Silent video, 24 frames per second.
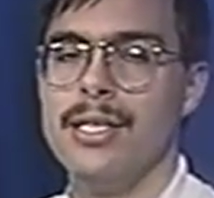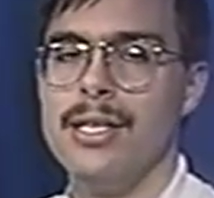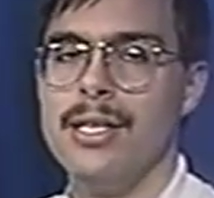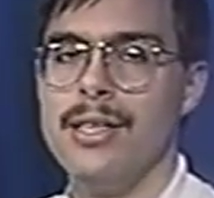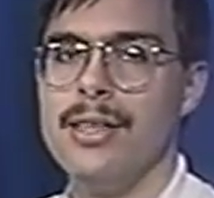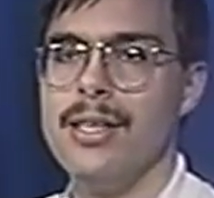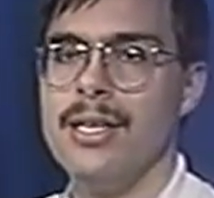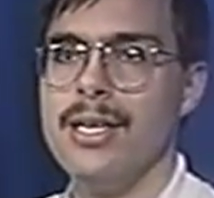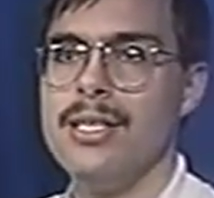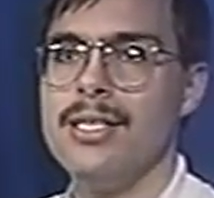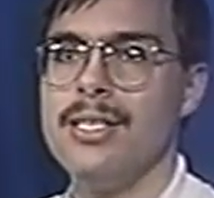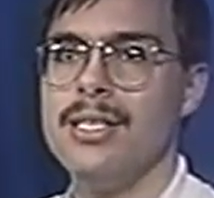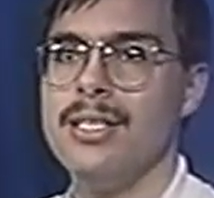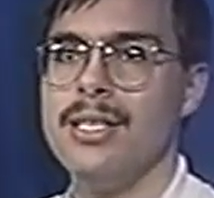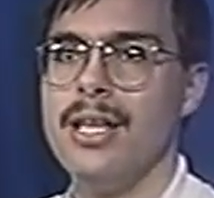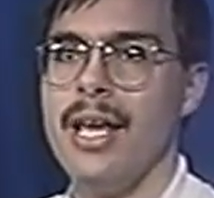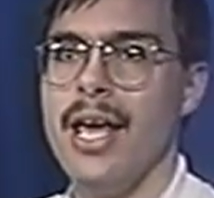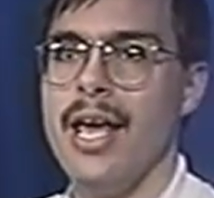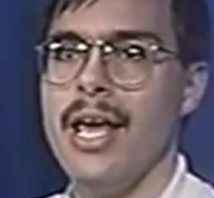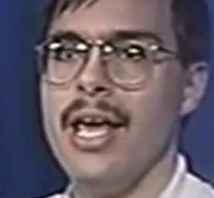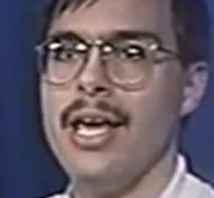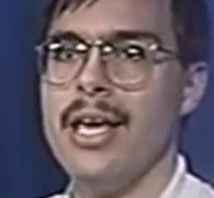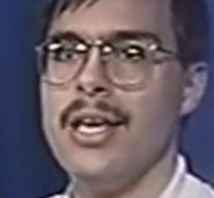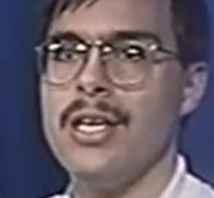To this
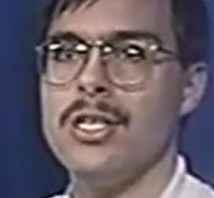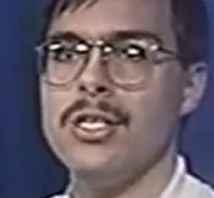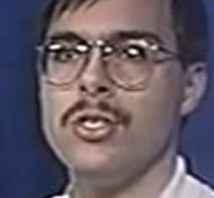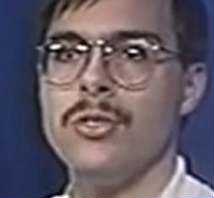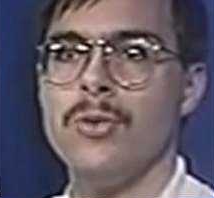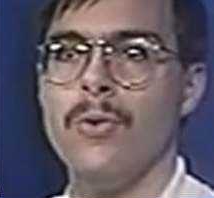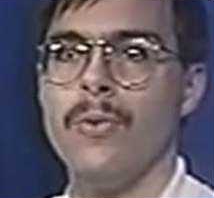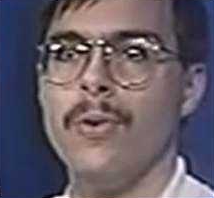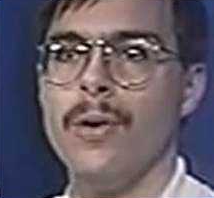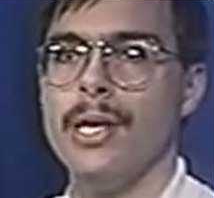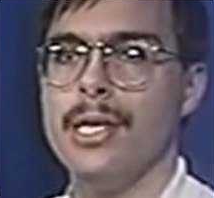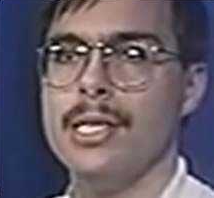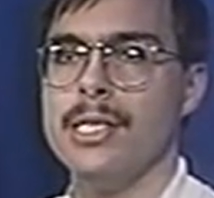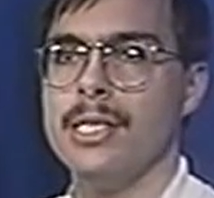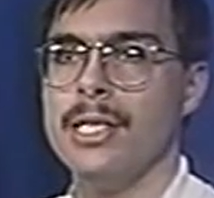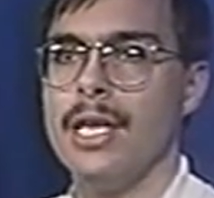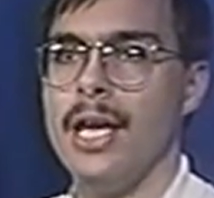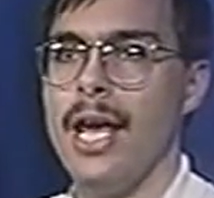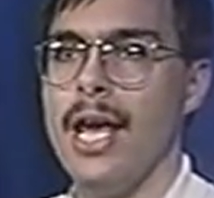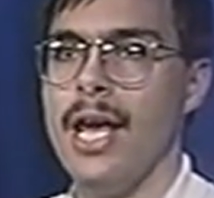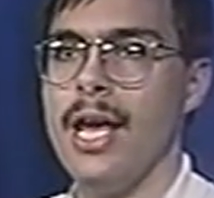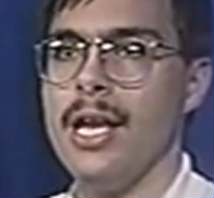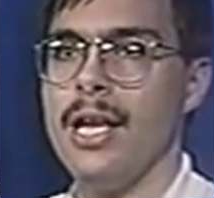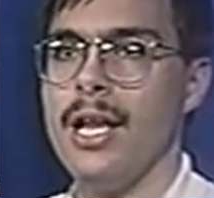day, historians
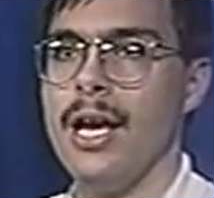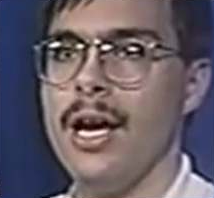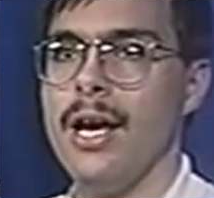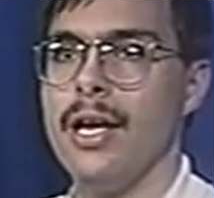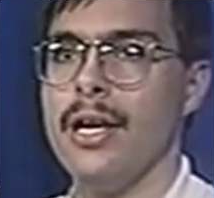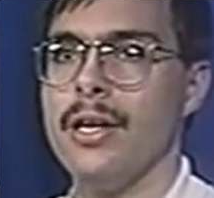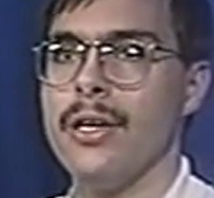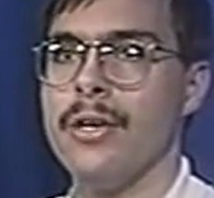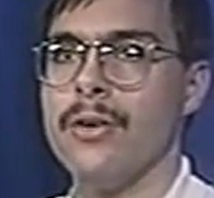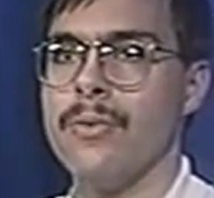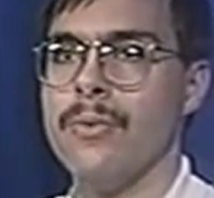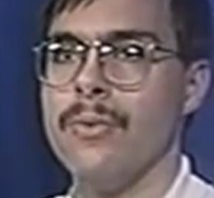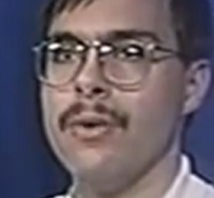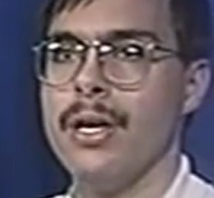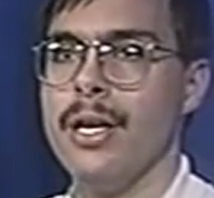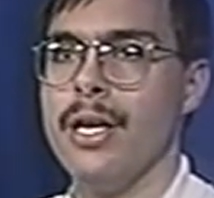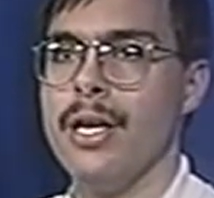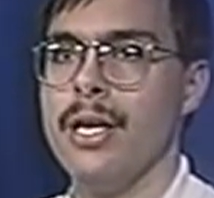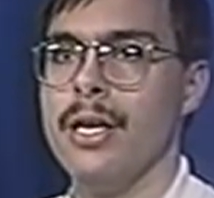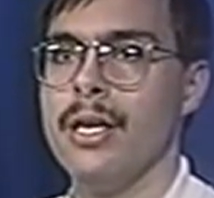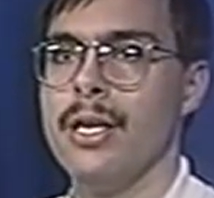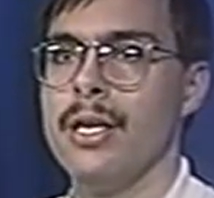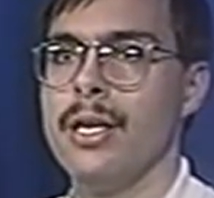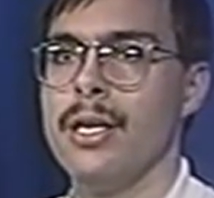cannot
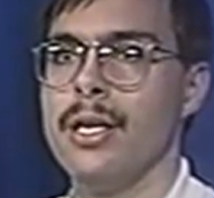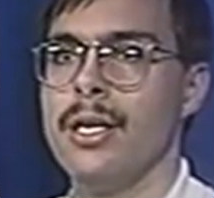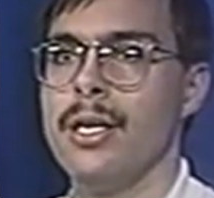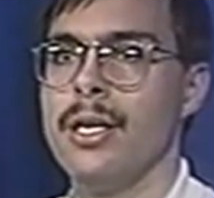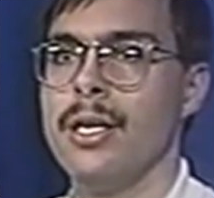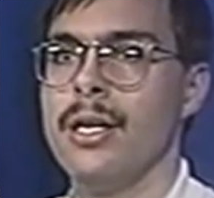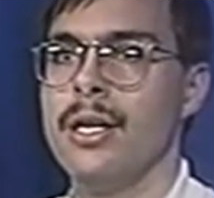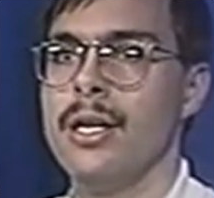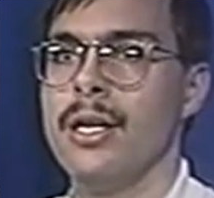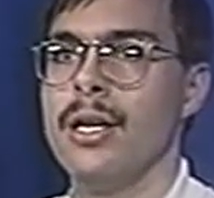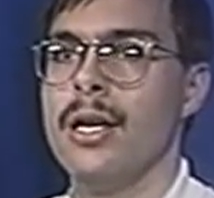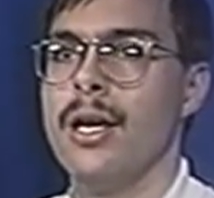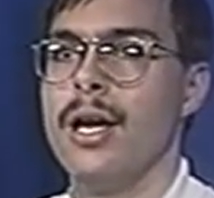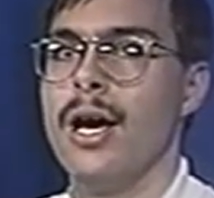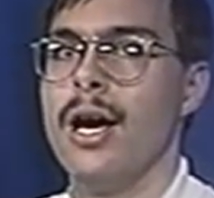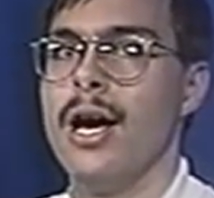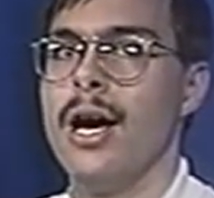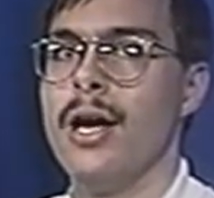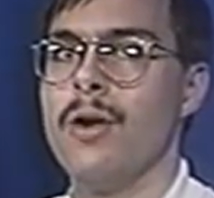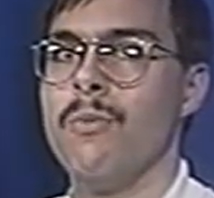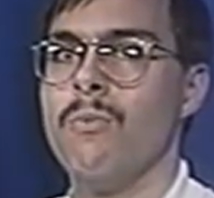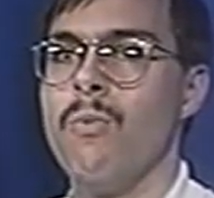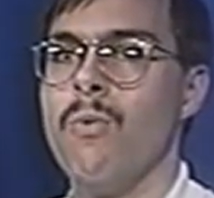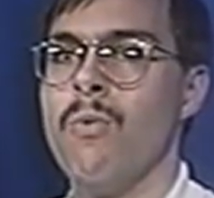agree
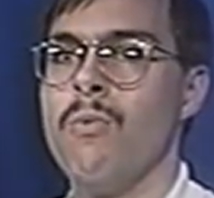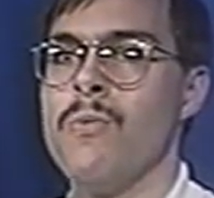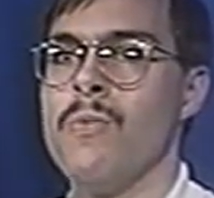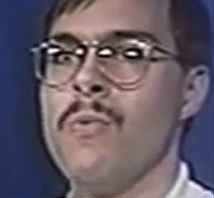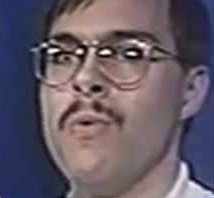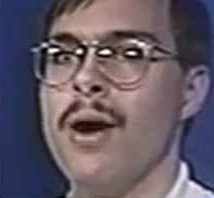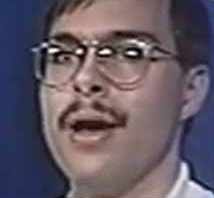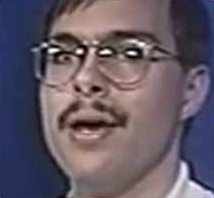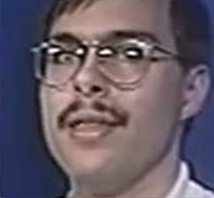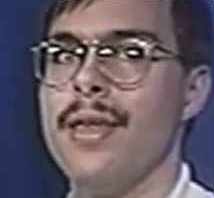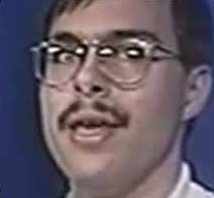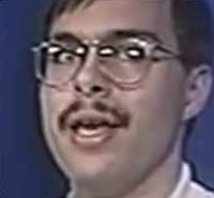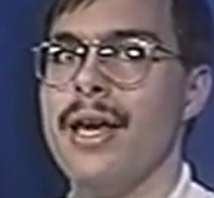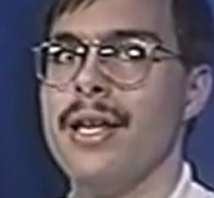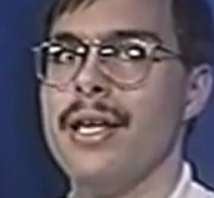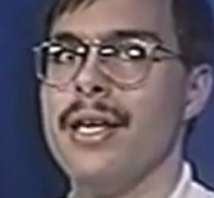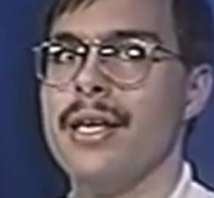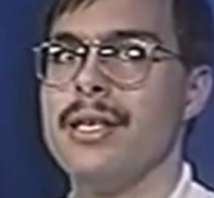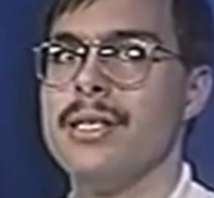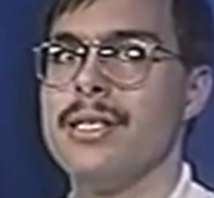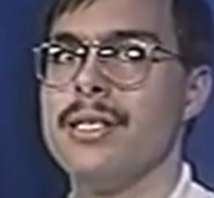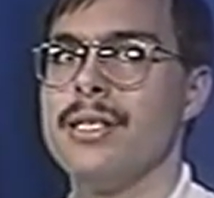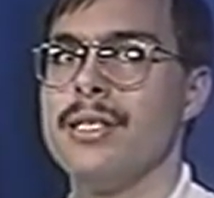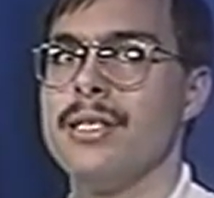on why that
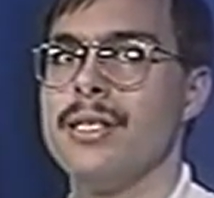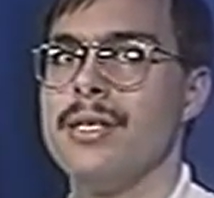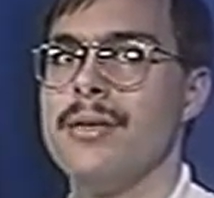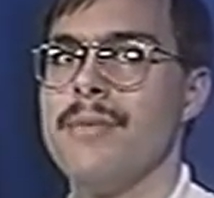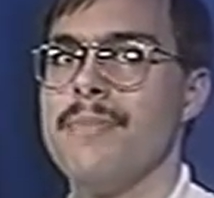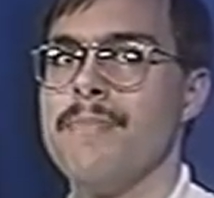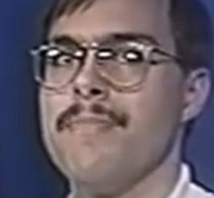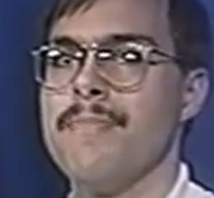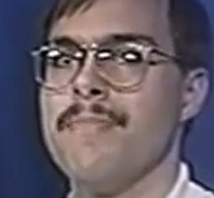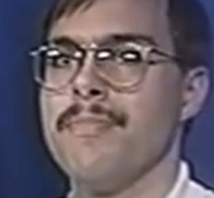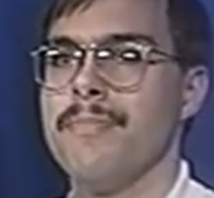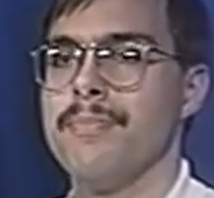is.